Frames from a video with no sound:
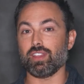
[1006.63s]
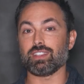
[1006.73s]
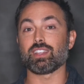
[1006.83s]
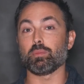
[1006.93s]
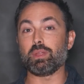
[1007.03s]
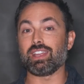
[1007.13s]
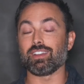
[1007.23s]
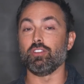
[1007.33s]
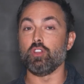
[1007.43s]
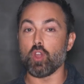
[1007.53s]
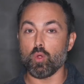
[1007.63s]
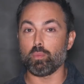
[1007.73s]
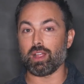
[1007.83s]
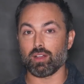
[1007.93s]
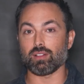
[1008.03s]
as there being no
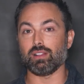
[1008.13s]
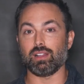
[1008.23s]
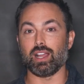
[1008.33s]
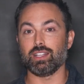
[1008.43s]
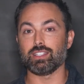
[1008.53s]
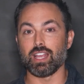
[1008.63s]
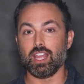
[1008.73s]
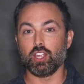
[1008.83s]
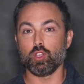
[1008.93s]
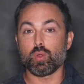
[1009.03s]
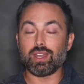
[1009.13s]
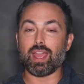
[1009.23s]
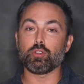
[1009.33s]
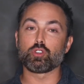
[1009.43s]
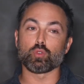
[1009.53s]
parallel lines, you could
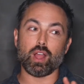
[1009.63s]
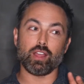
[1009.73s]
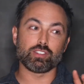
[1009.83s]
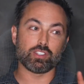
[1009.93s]
now derive